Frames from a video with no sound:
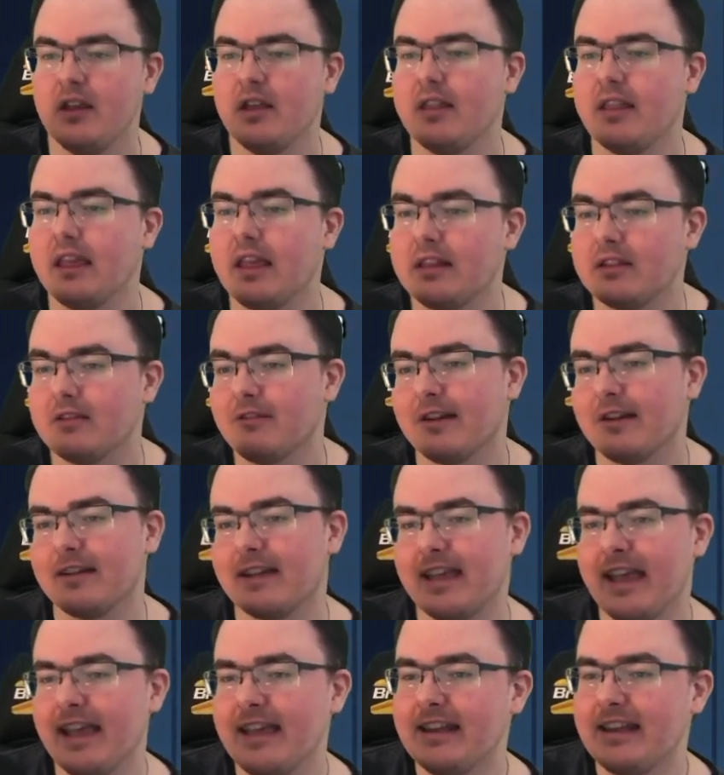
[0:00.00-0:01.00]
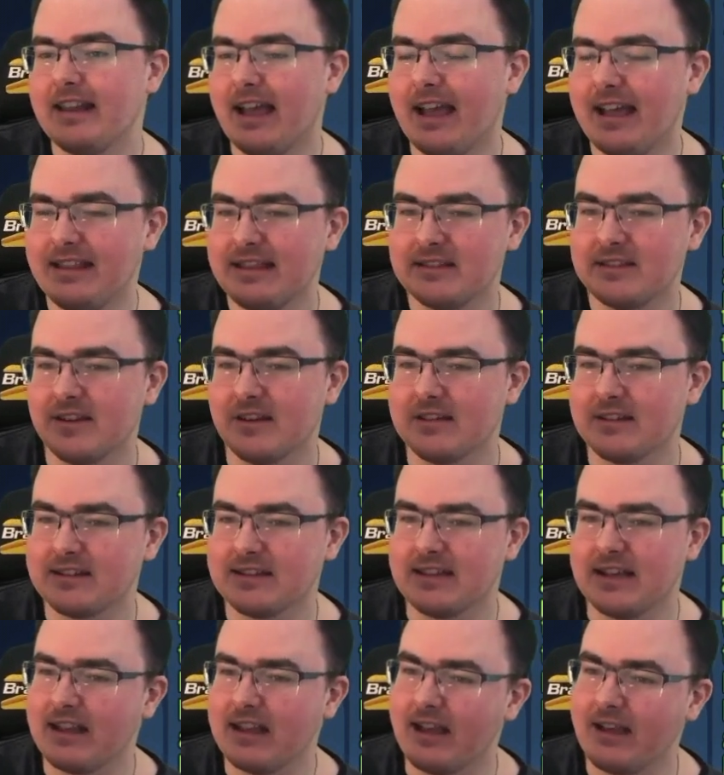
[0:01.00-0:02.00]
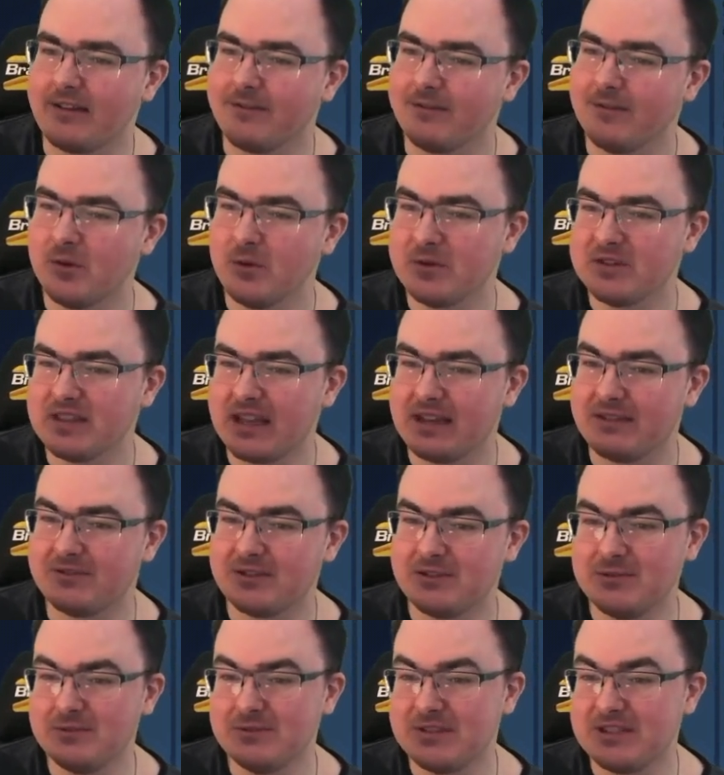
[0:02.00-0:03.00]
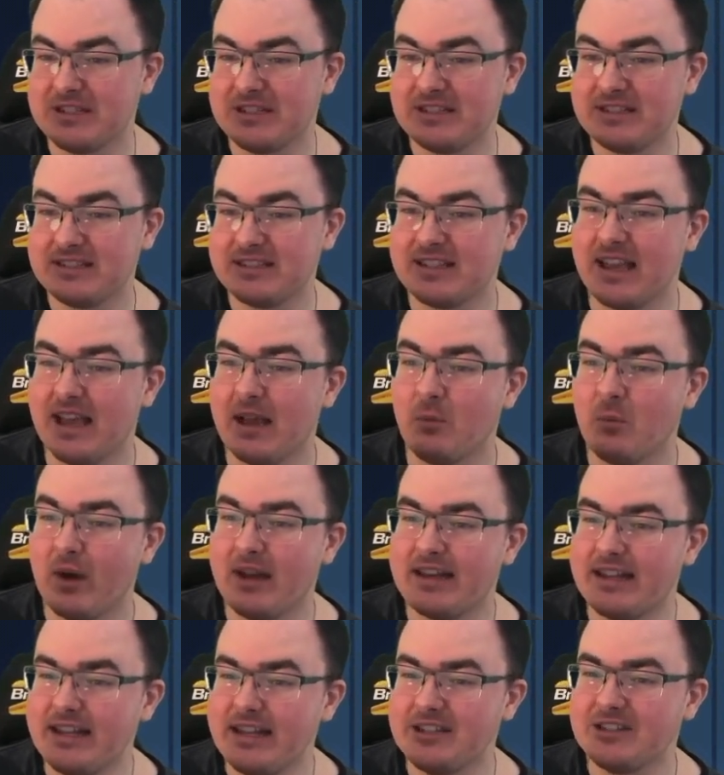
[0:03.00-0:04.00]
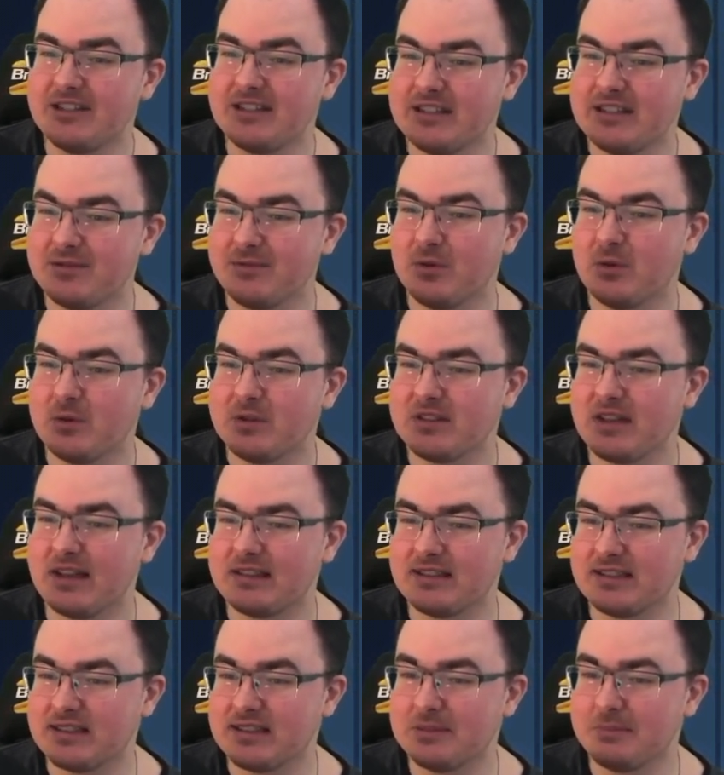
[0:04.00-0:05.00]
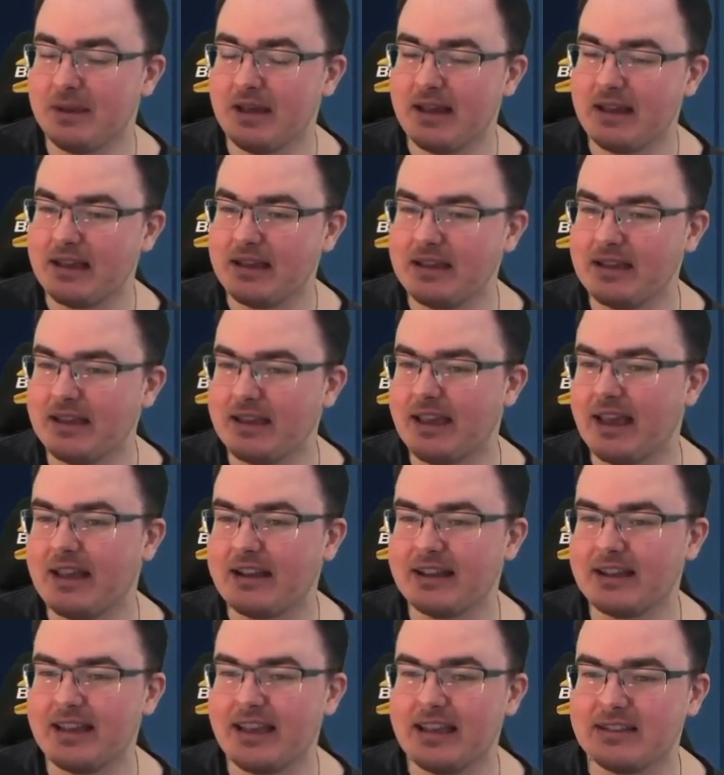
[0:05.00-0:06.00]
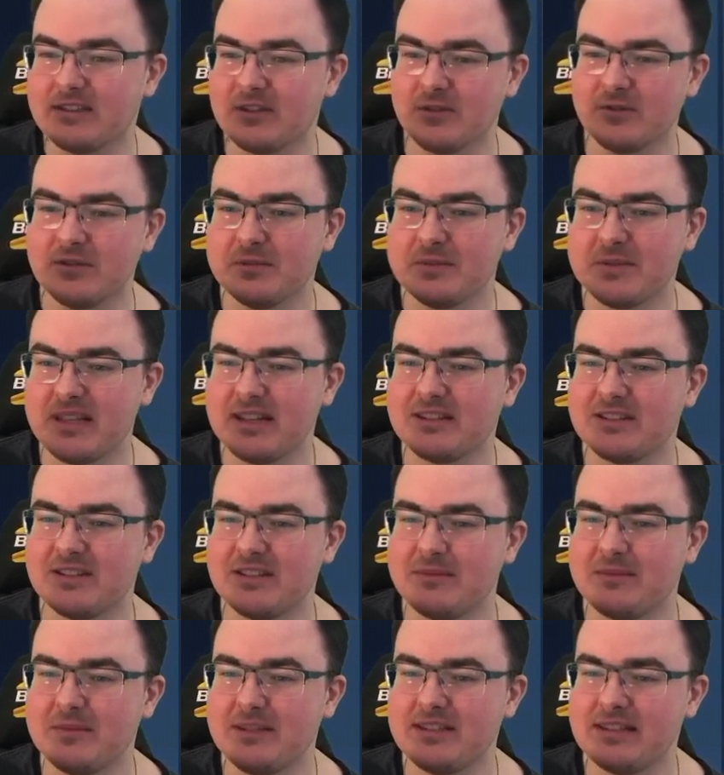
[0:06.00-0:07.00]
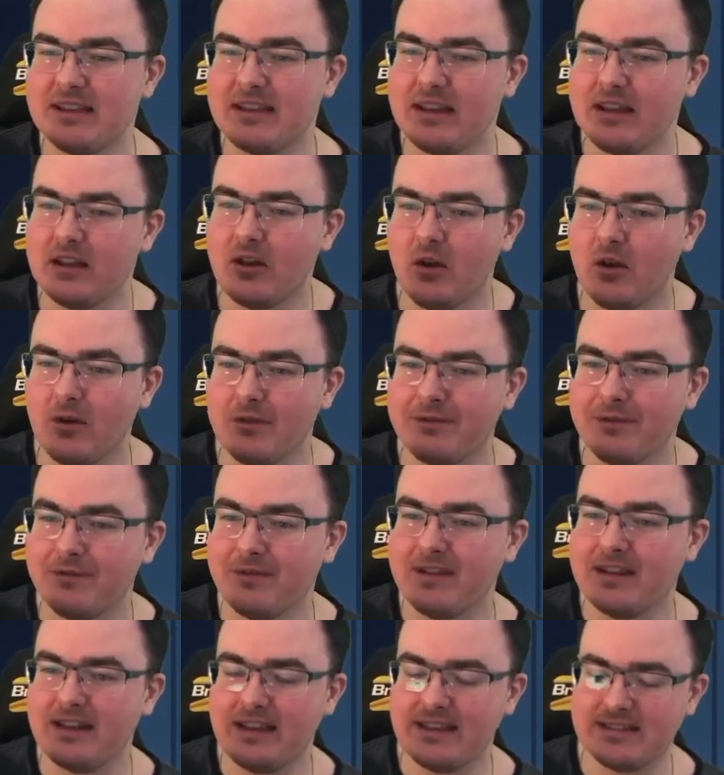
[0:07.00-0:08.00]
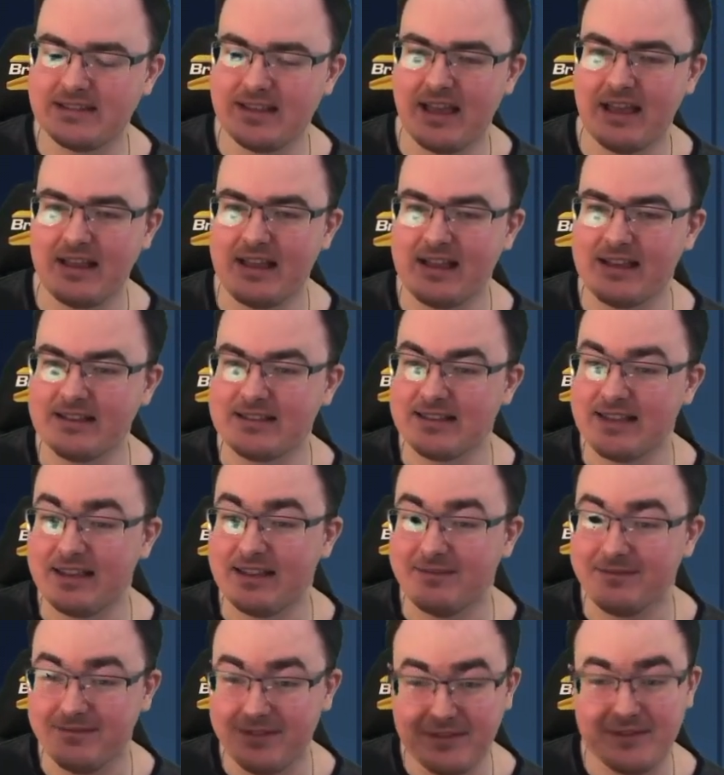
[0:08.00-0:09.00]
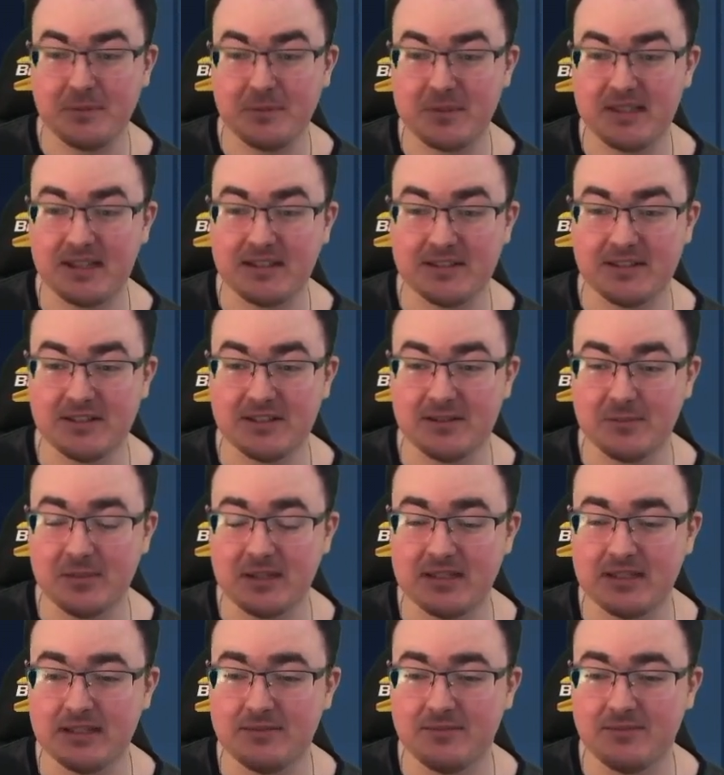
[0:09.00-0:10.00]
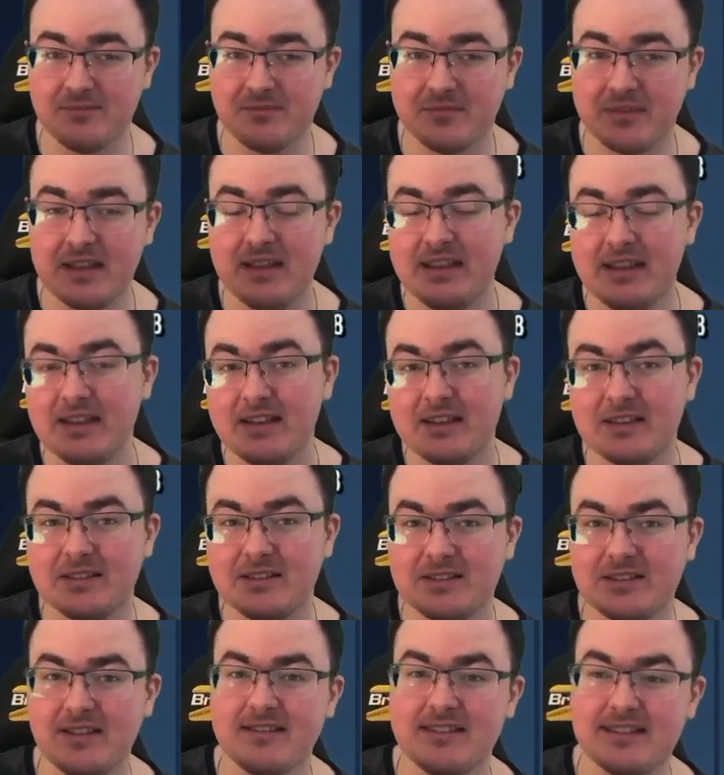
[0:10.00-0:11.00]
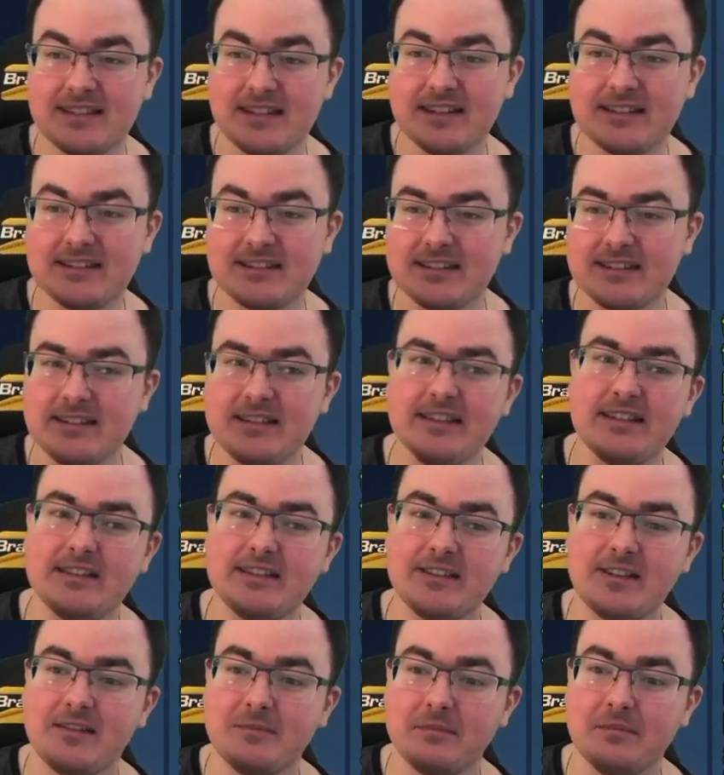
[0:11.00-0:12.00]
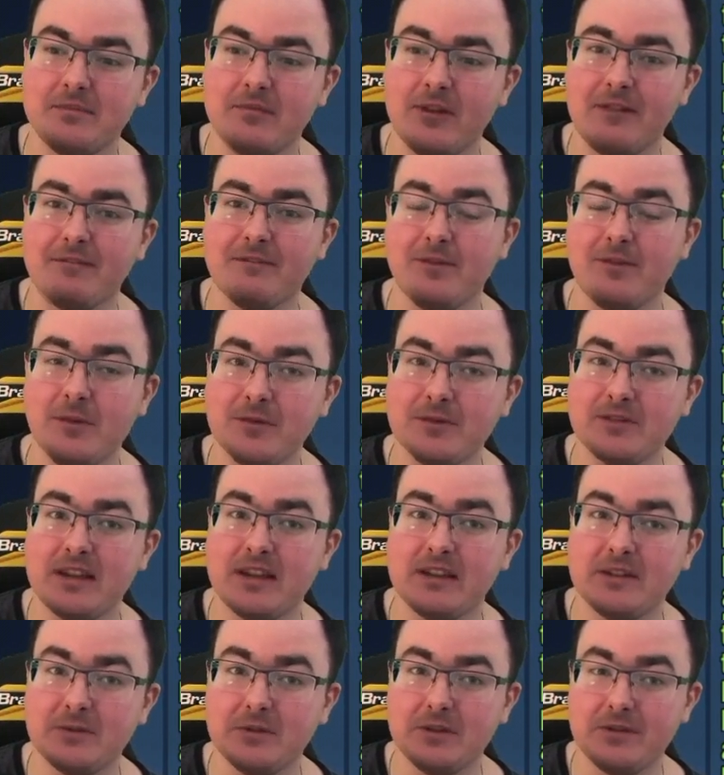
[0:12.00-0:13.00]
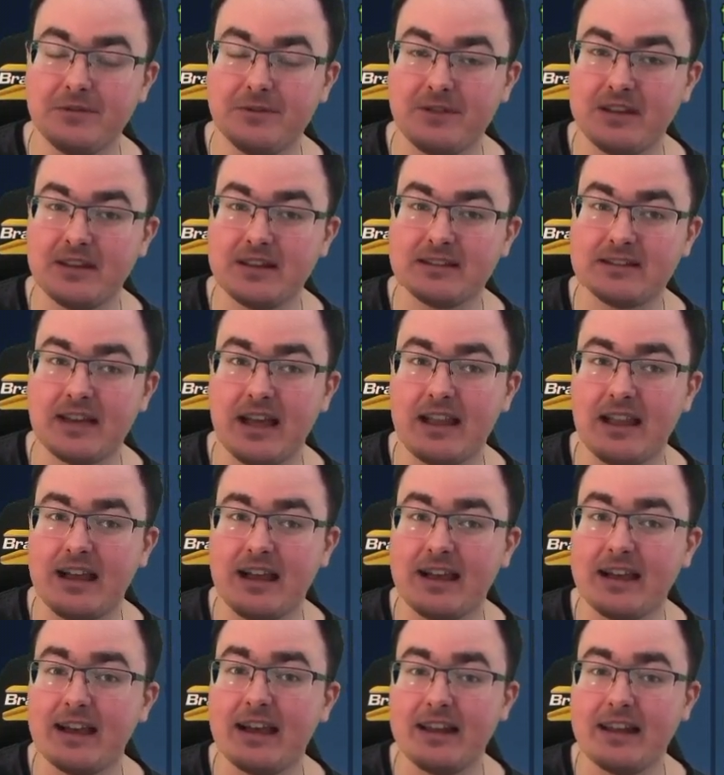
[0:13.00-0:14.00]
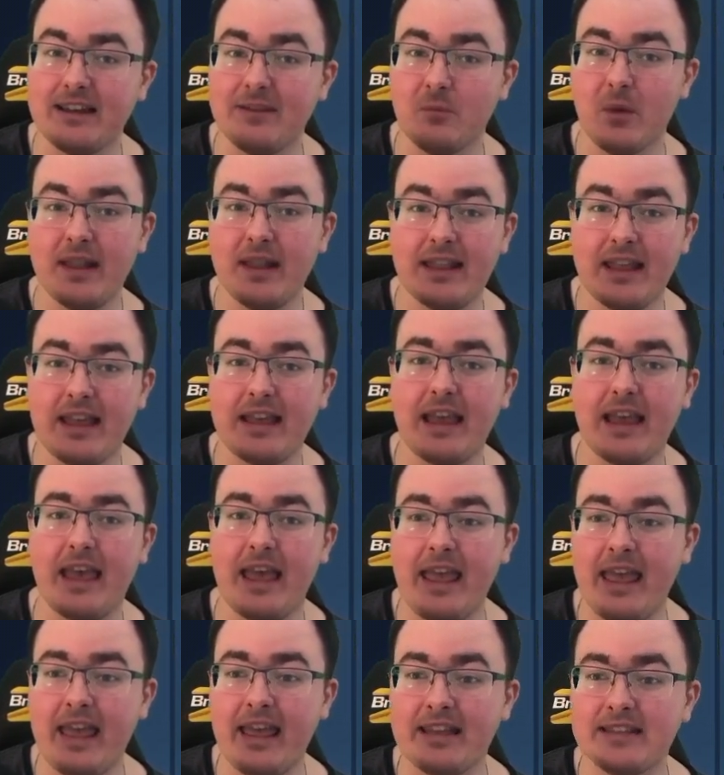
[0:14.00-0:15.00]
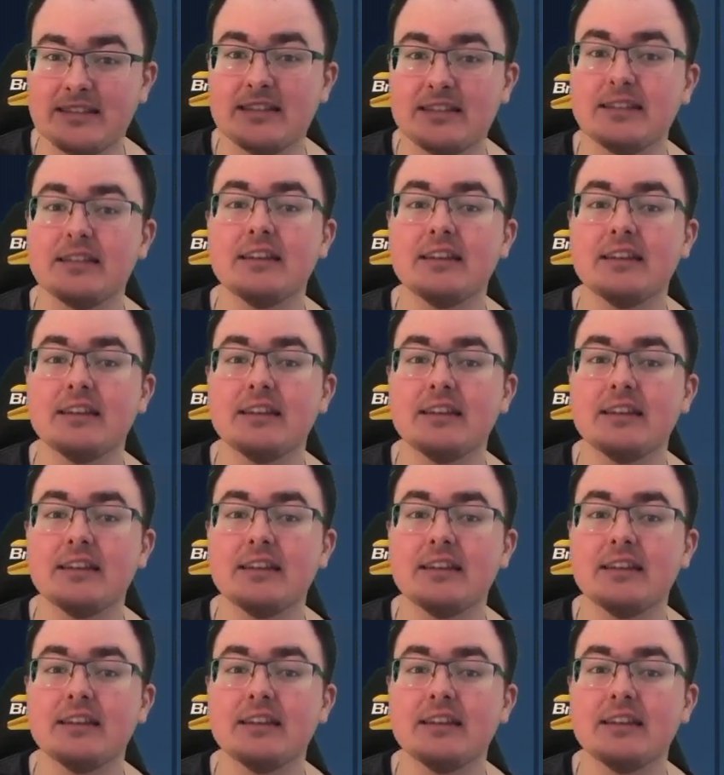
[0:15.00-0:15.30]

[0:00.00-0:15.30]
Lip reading: Then grant Kanan and the target ally foresight for 2 turns, and when each of these foresights expire, Kanan gains 100% turn meter and other Phoenix allies gain 50% turn meter. So essentially, it's going to grant foresight to another Phoenix ally, and when they get hit,